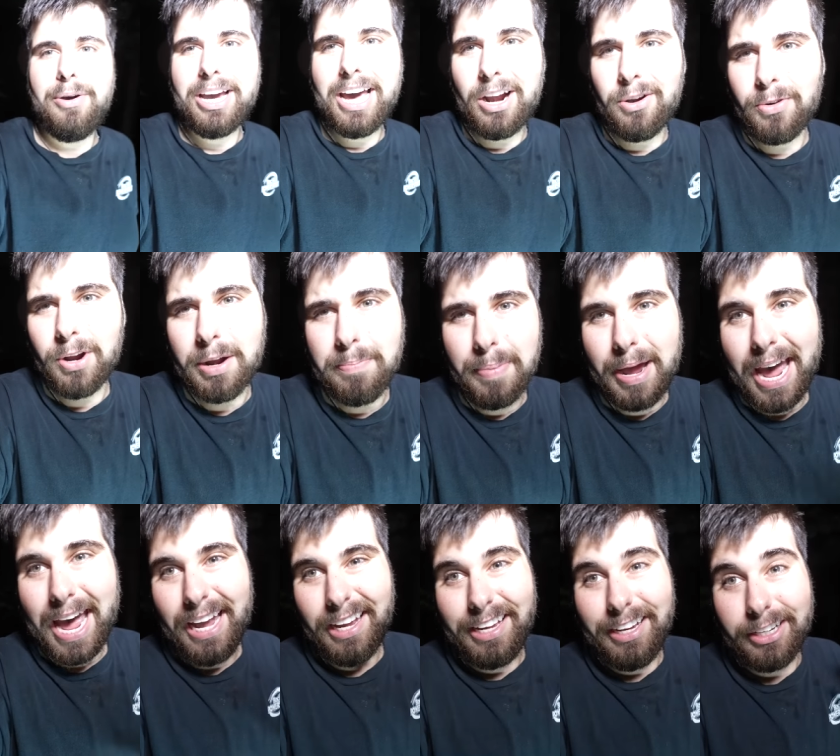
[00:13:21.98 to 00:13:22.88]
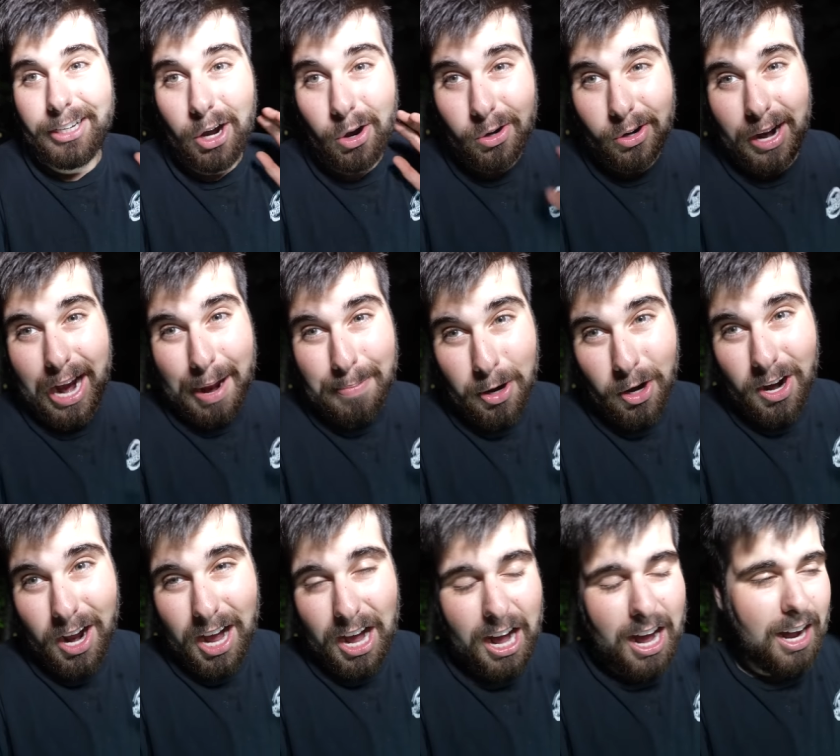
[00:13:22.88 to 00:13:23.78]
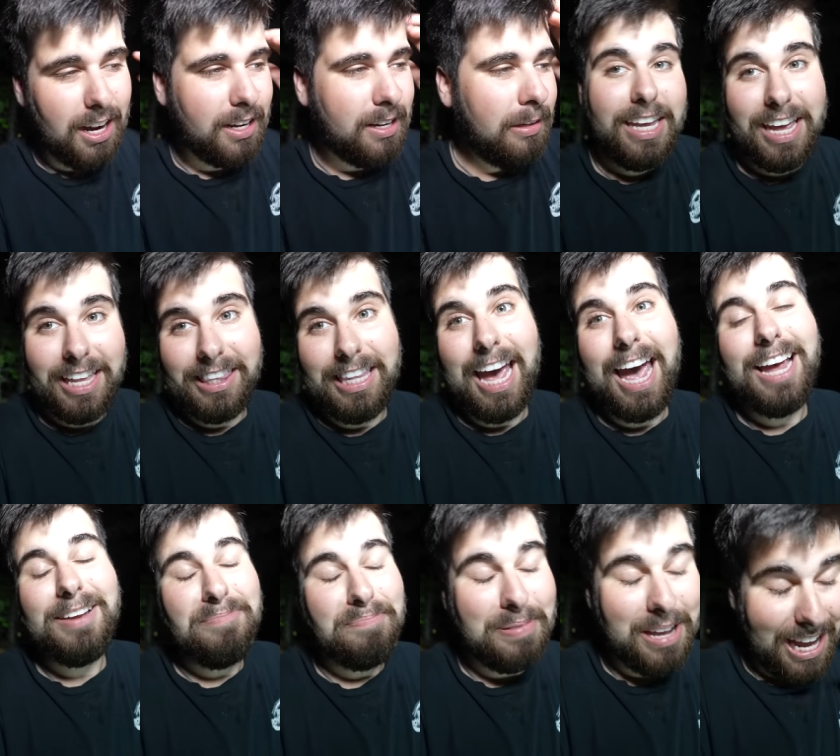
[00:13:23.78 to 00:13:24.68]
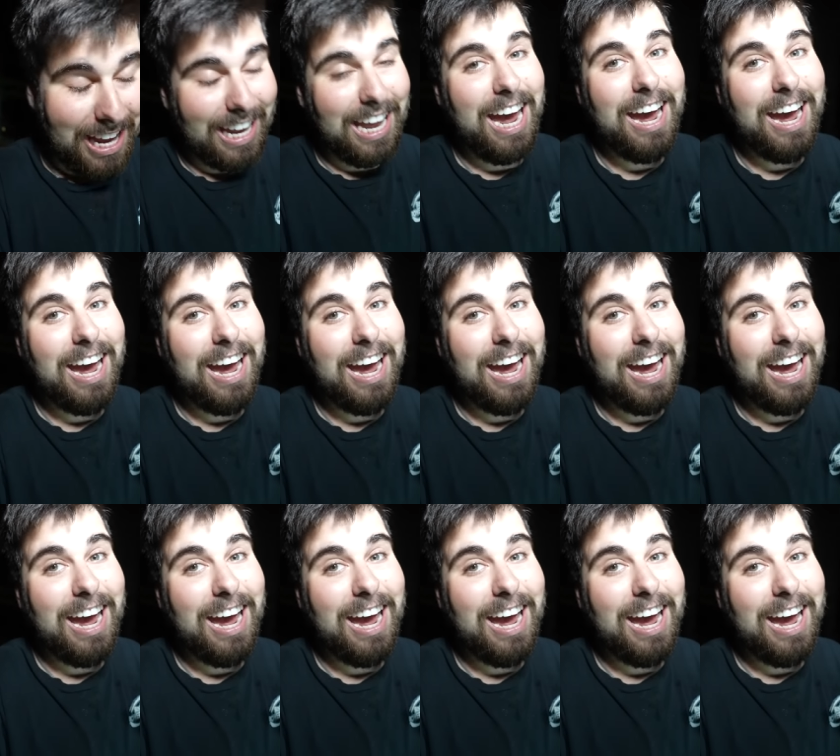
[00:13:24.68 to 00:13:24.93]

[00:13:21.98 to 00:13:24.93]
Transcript: we gotta run back, go grab our hog, get that big